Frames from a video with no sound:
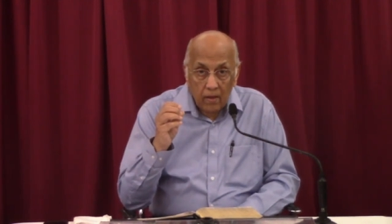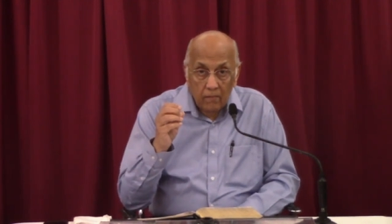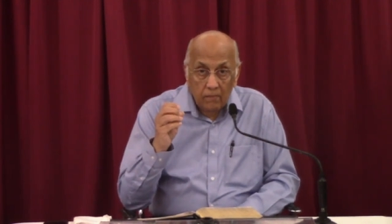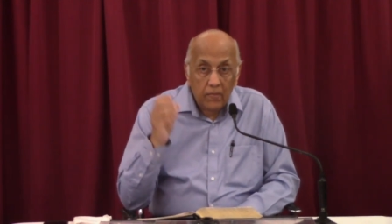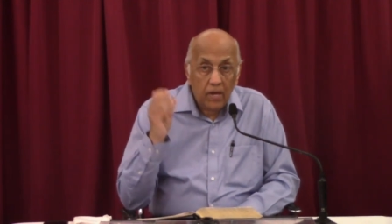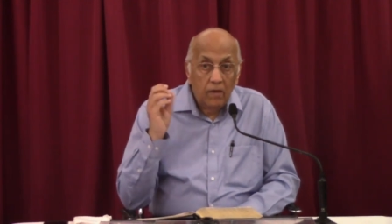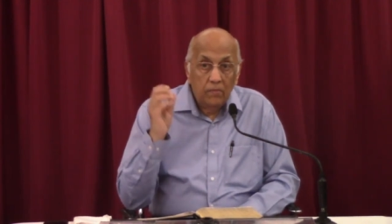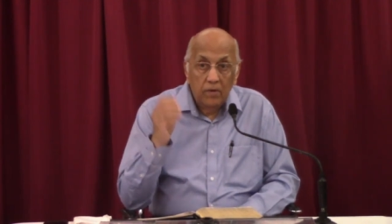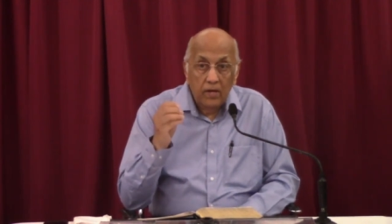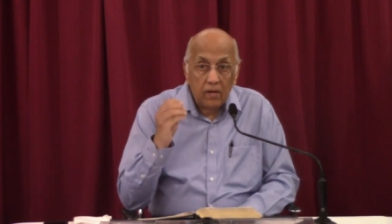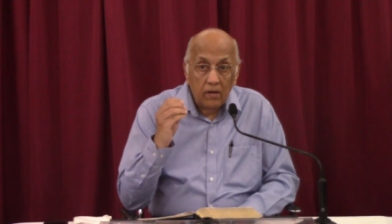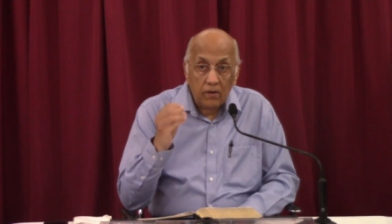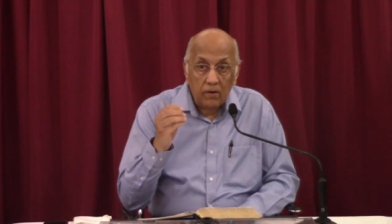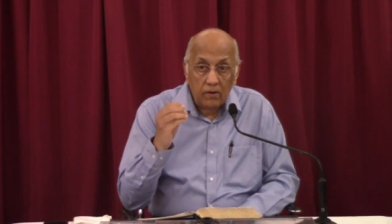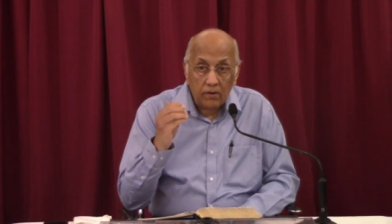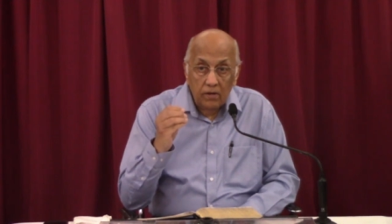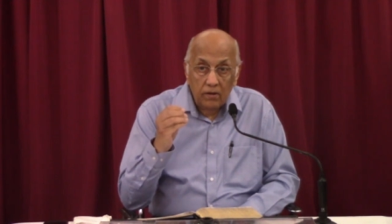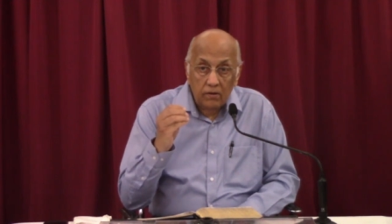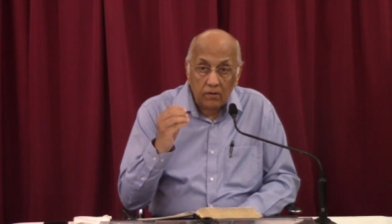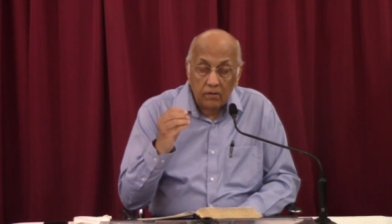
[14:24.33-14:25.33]
may be
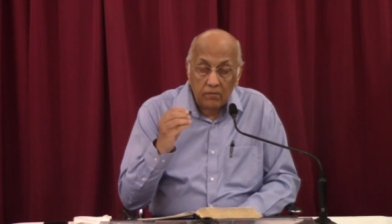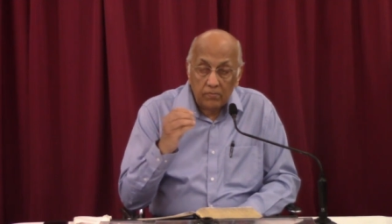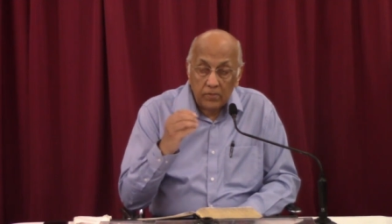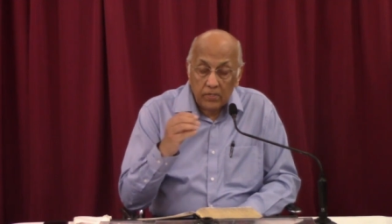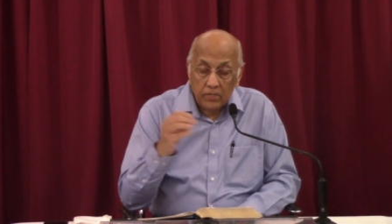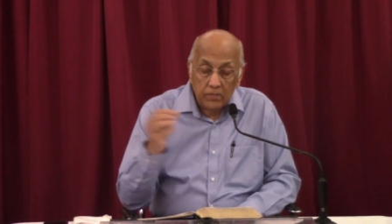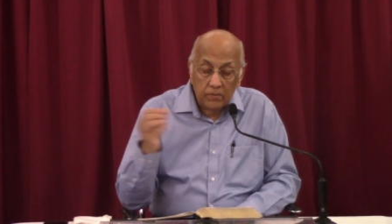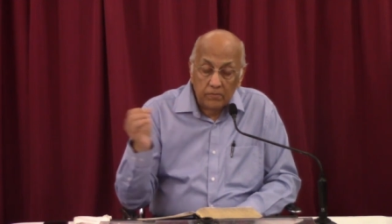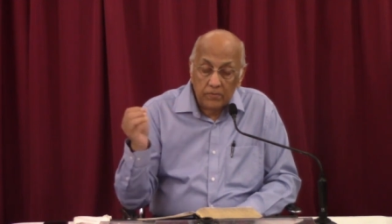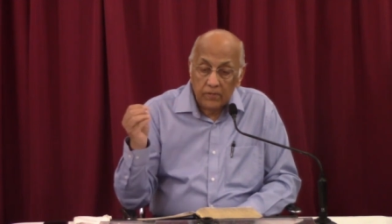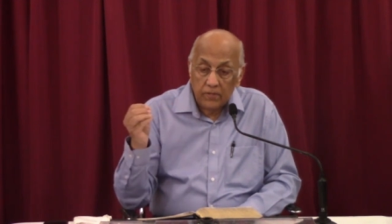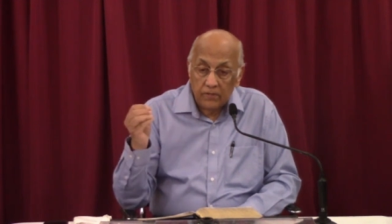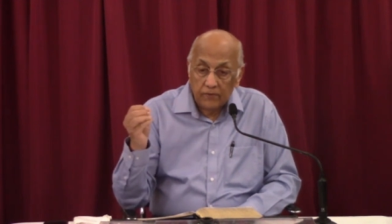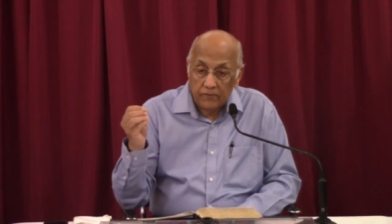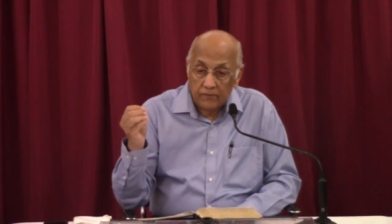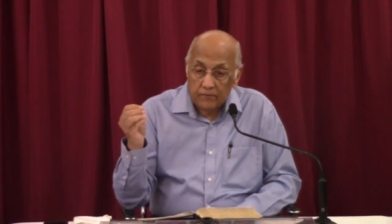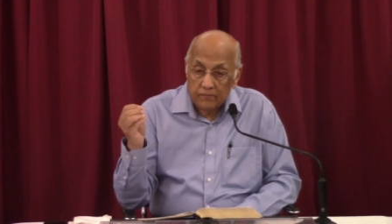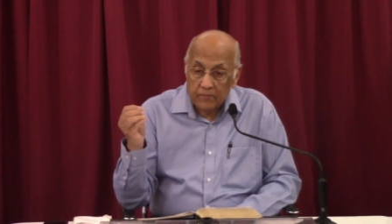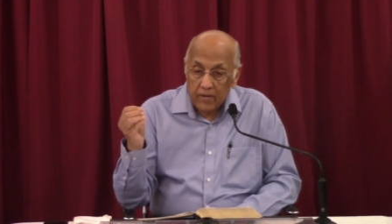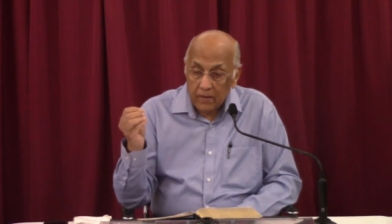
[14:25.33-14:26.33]
according to the principle
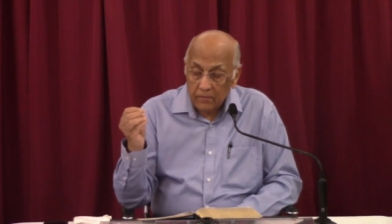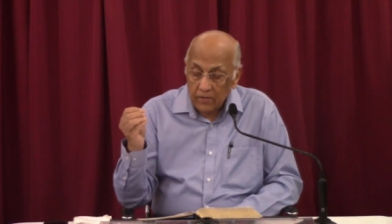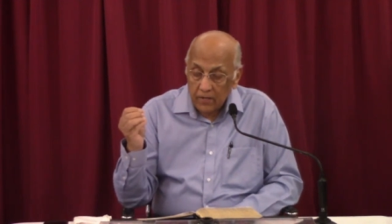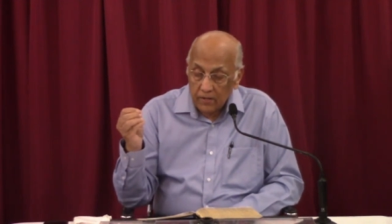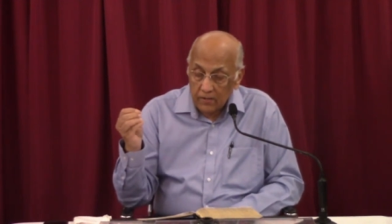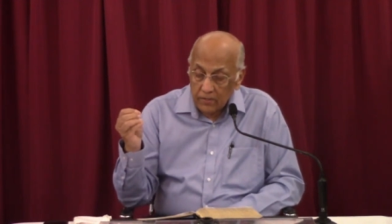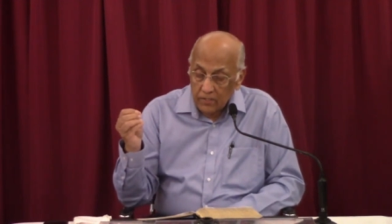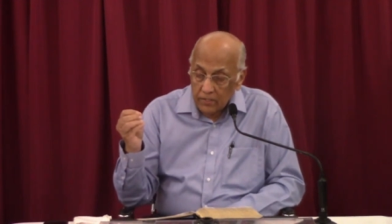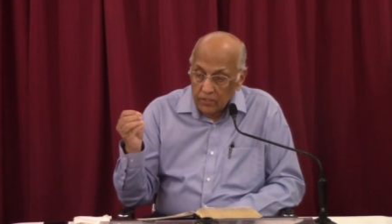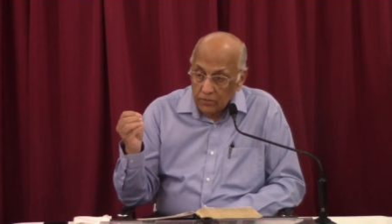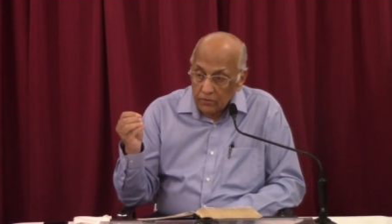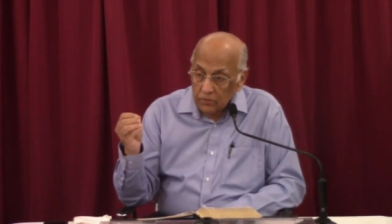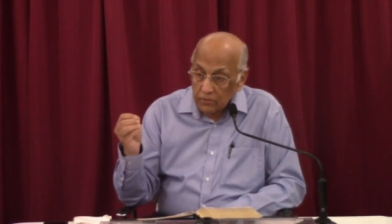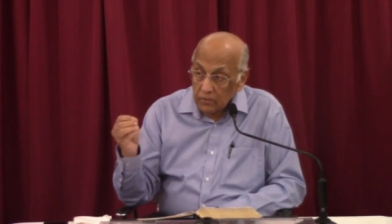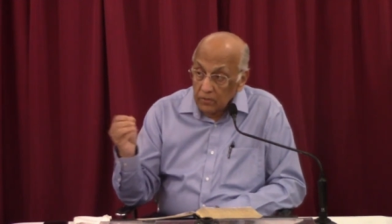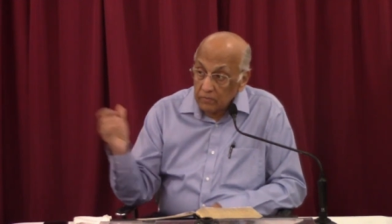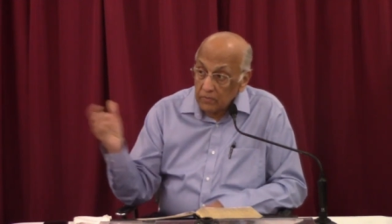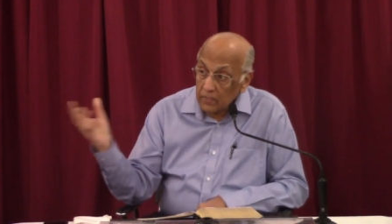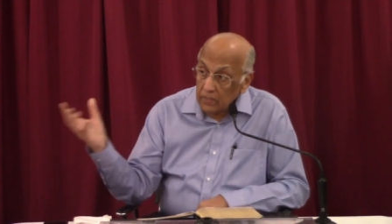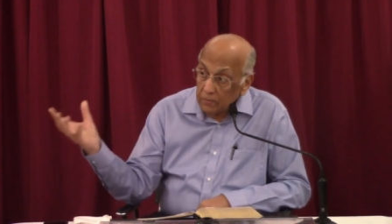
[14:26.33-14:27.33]
of Babylon or
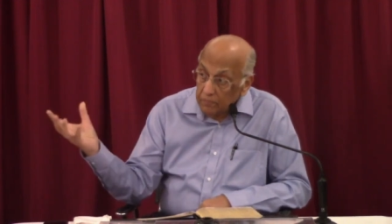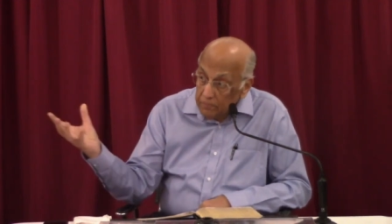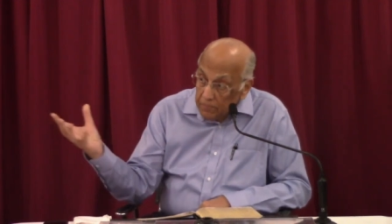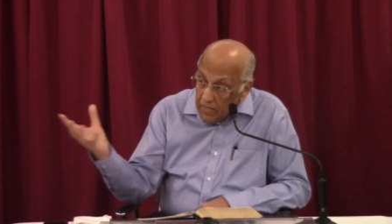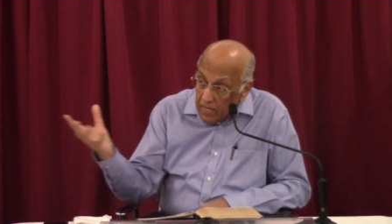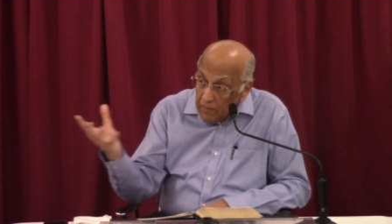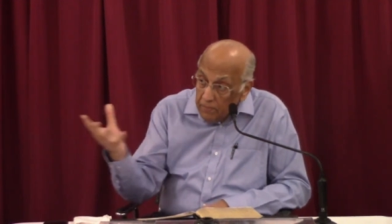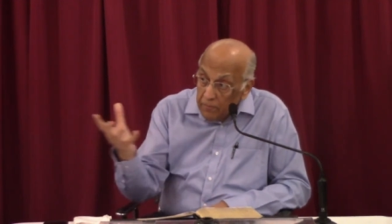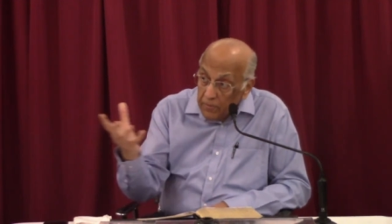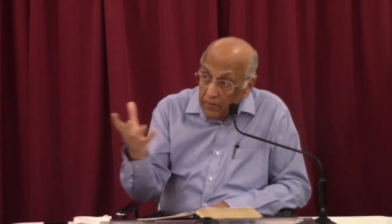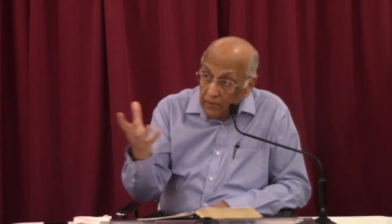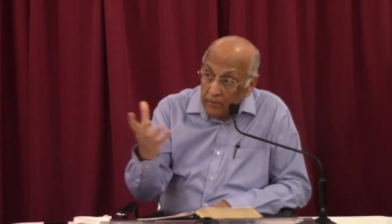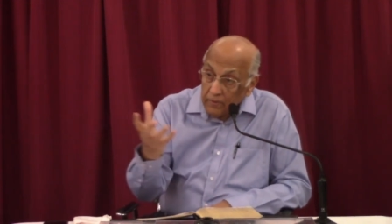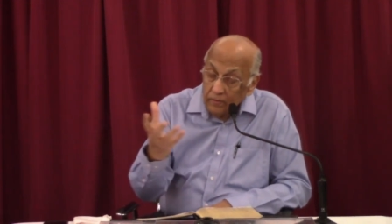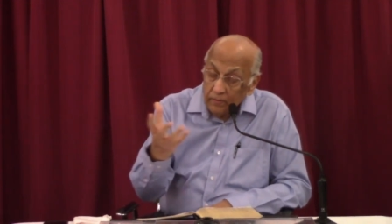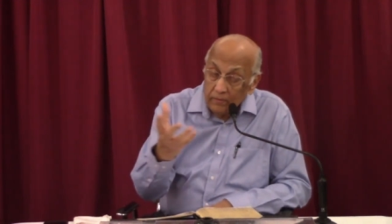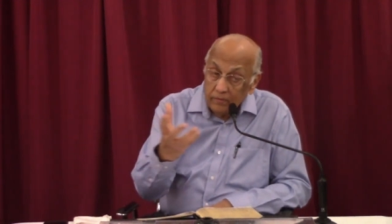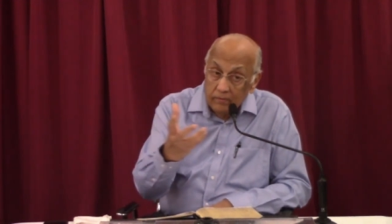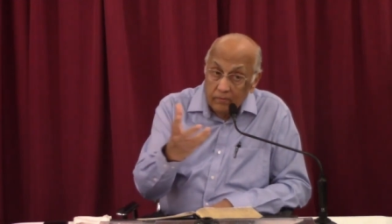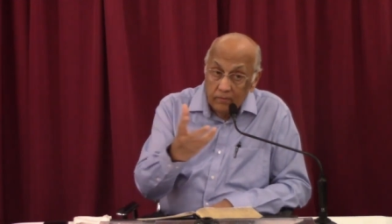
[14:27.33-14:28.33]
Jerusalem, but the
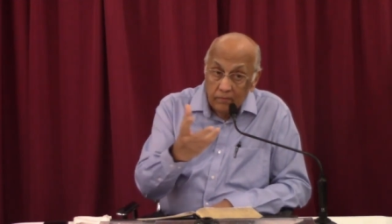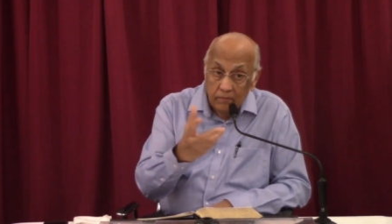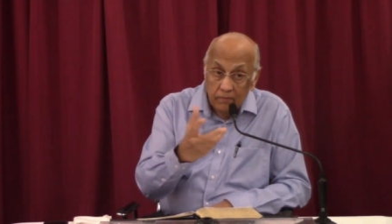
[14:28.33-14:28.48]
people